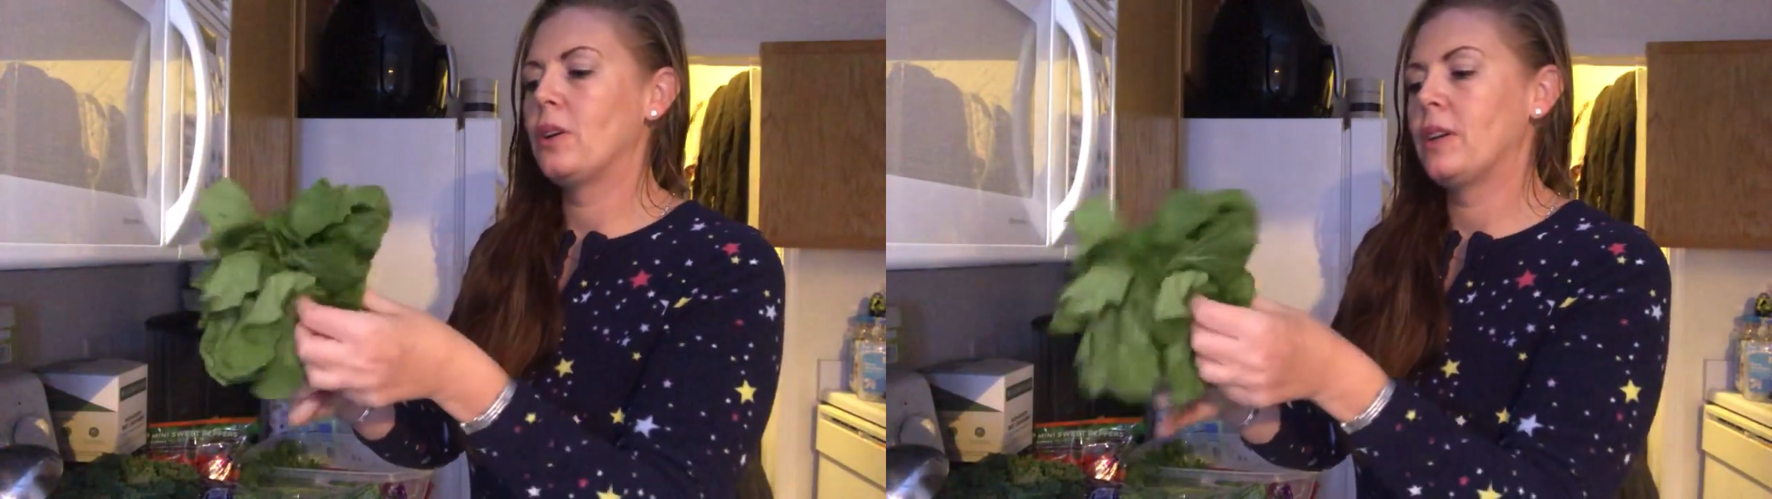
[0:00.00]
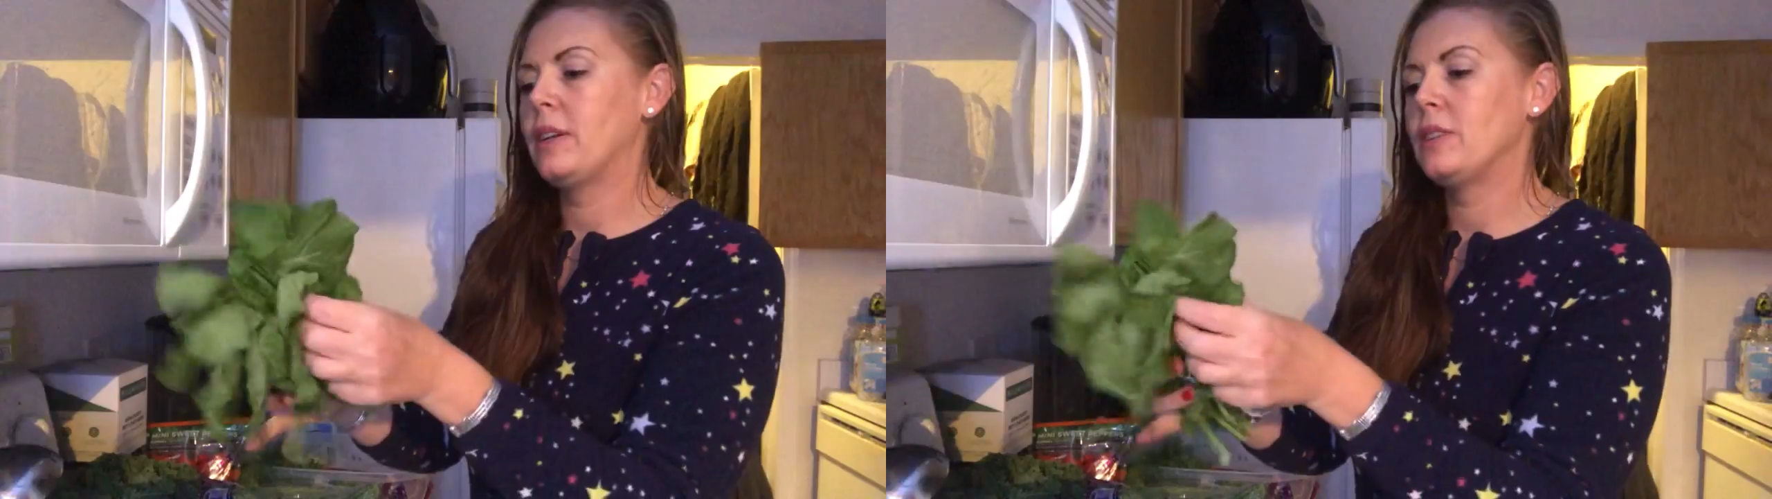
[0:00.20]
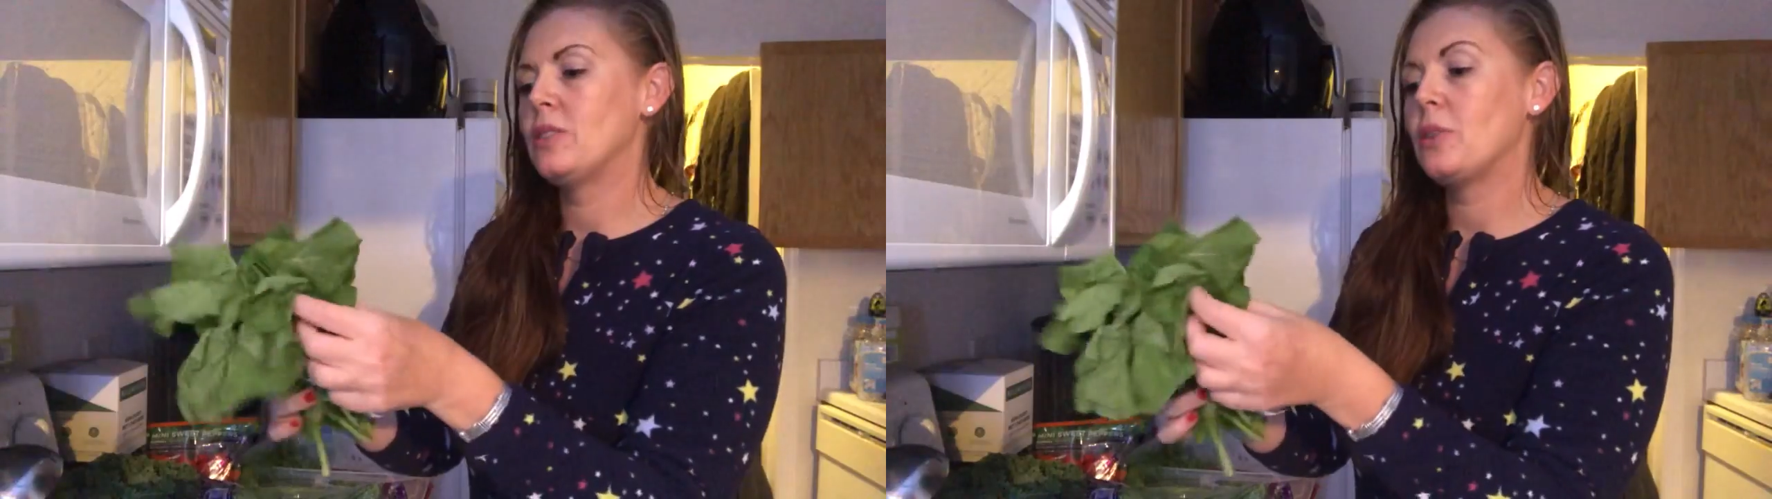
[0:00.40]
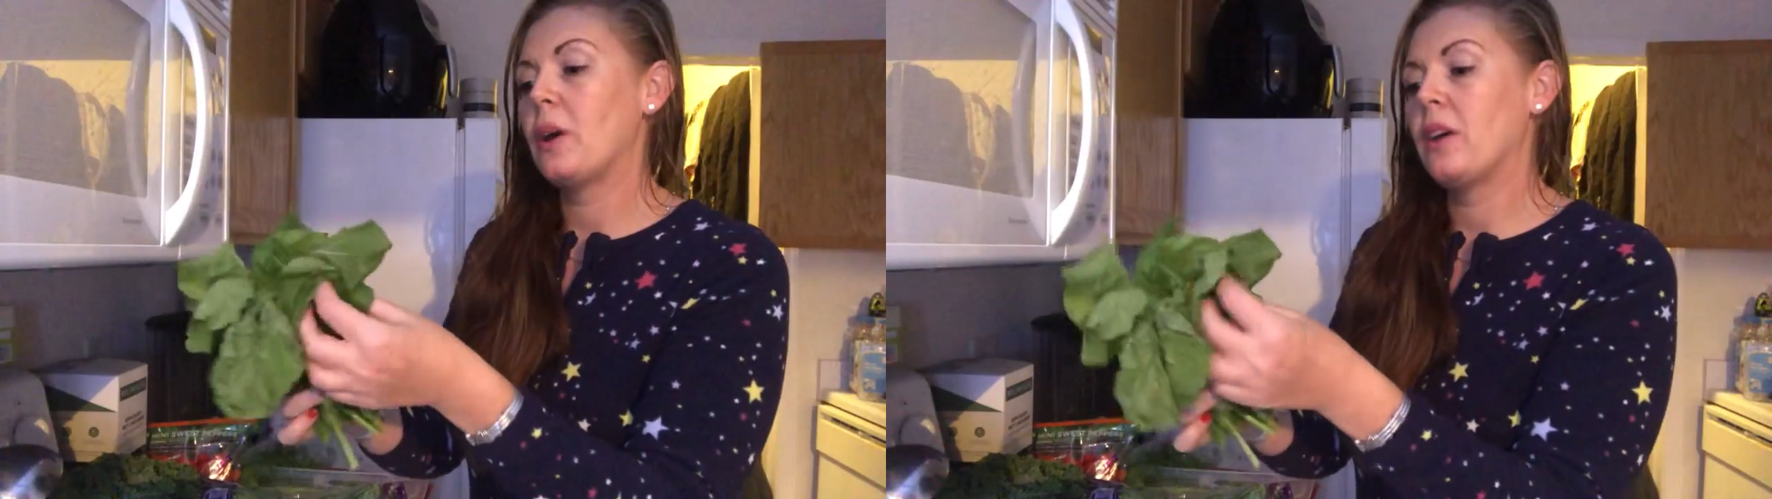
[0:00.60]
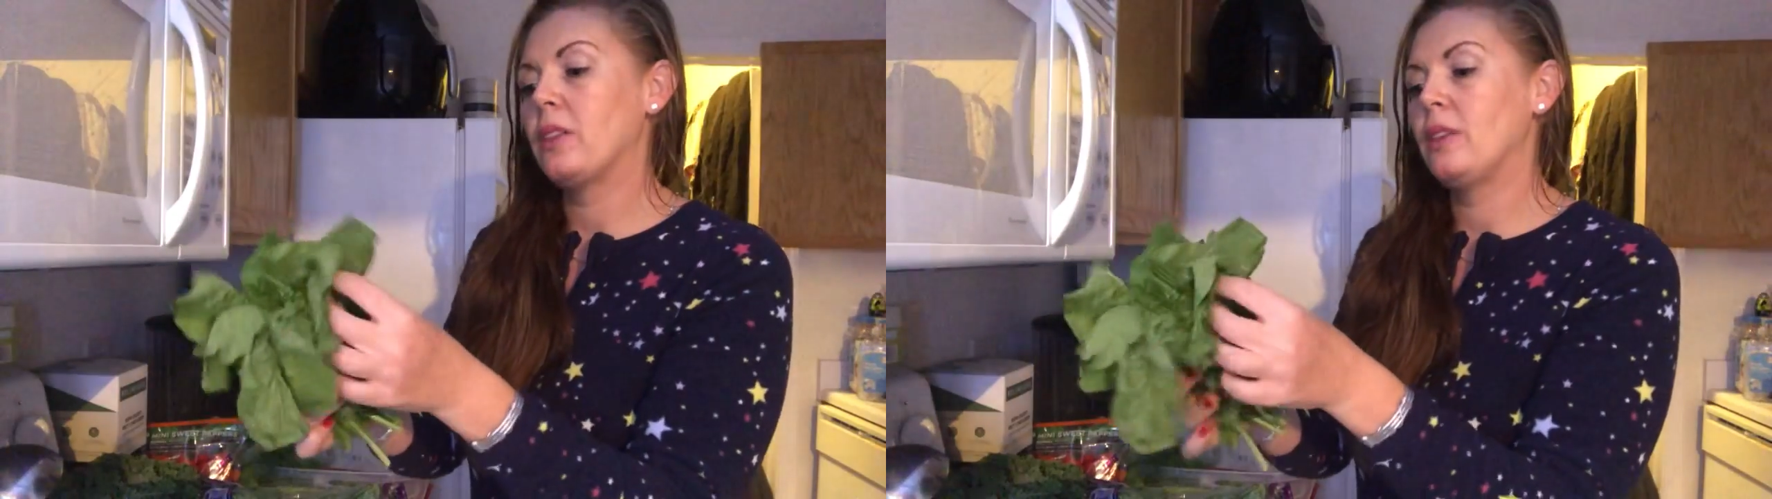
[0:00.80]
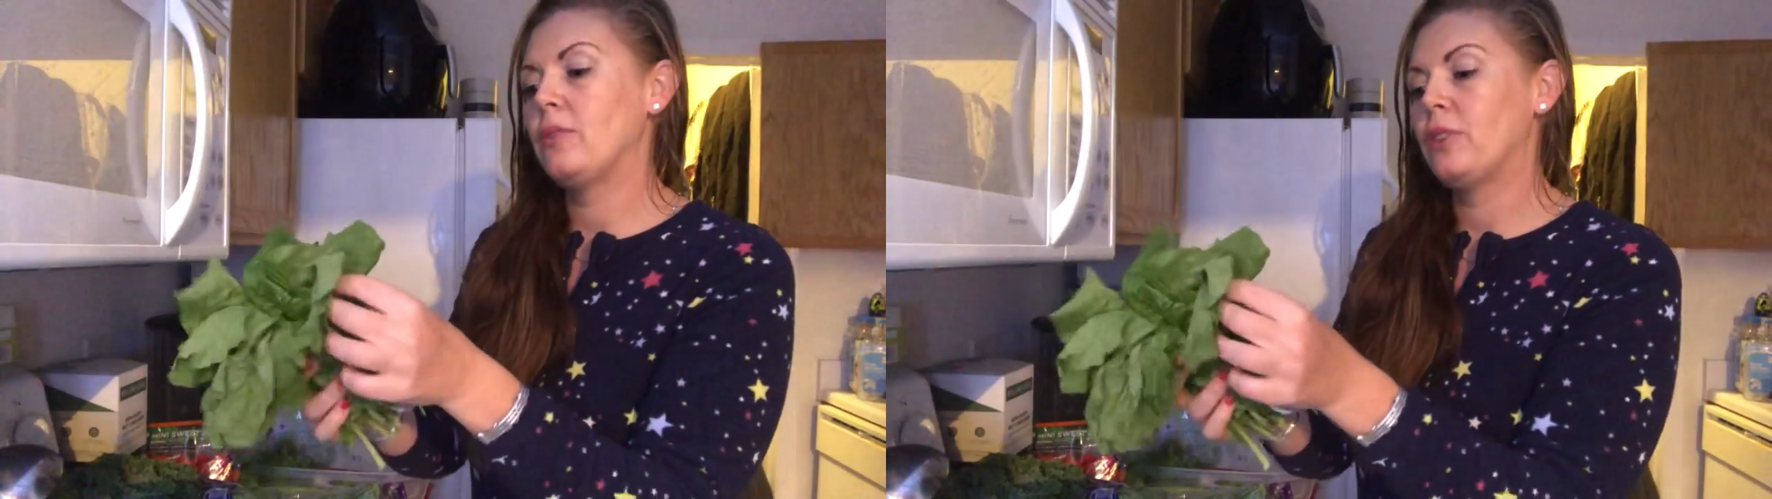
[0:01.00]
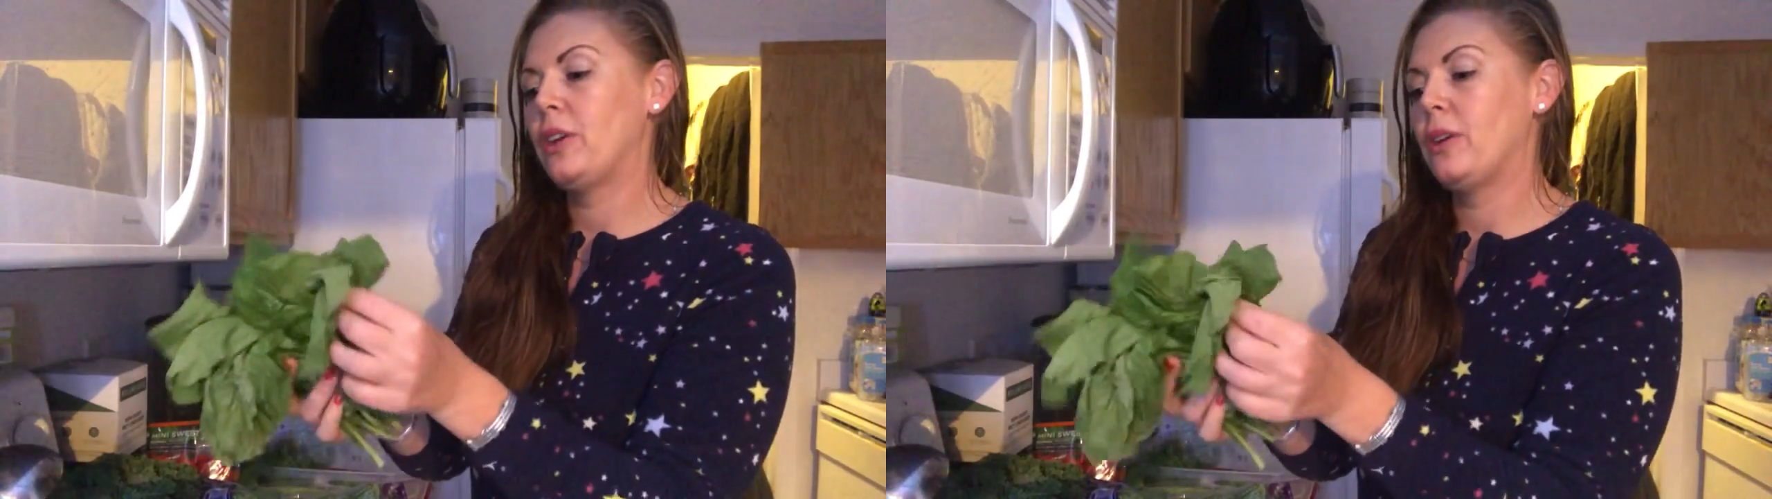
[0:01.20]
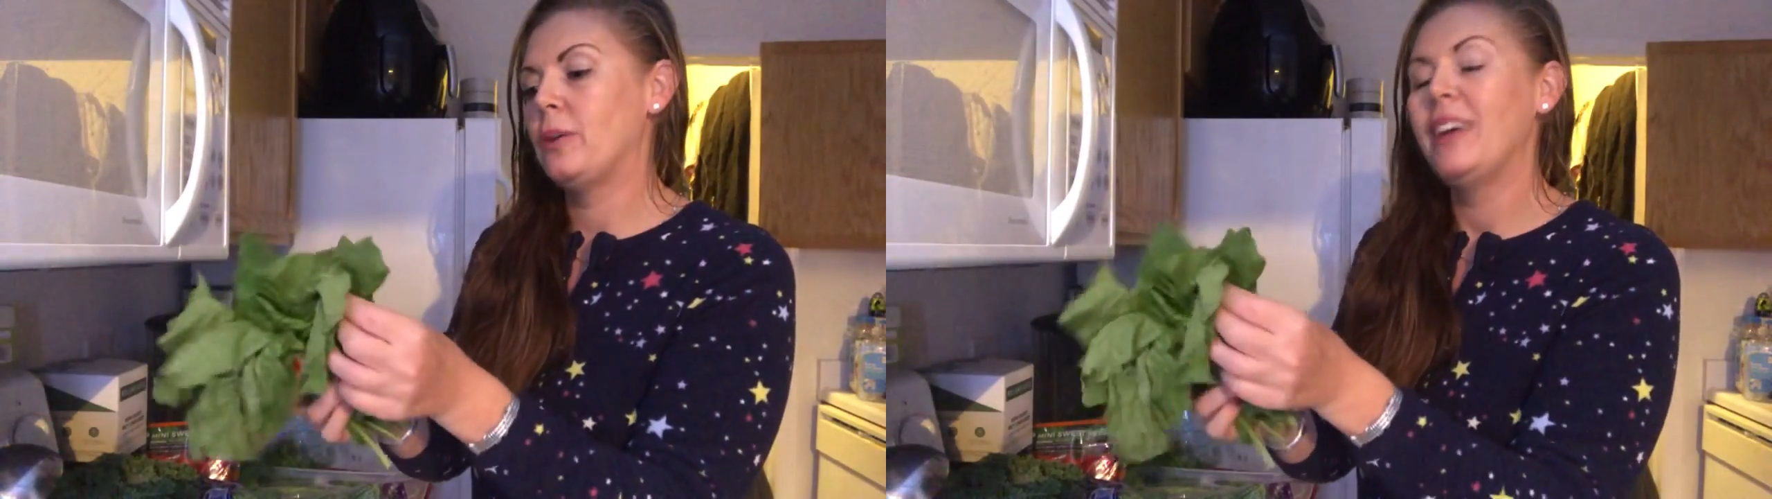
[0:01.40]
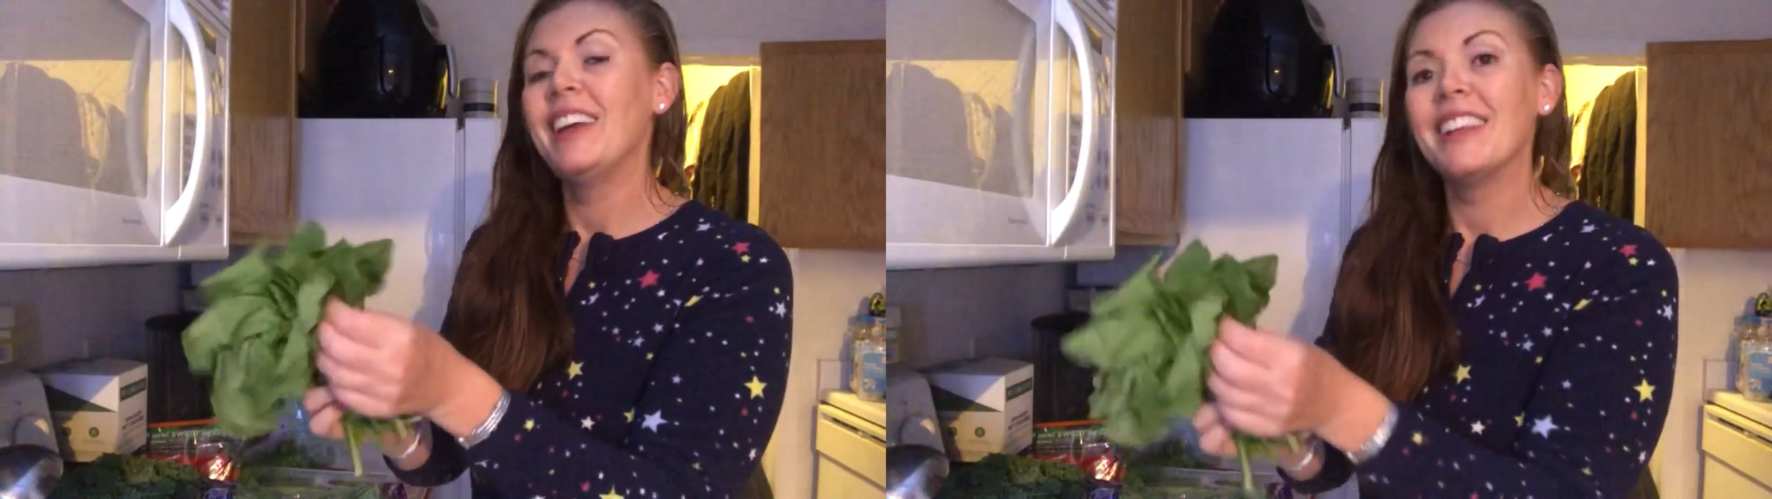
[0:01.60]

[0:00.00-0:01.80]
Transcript: good and so healthy for you.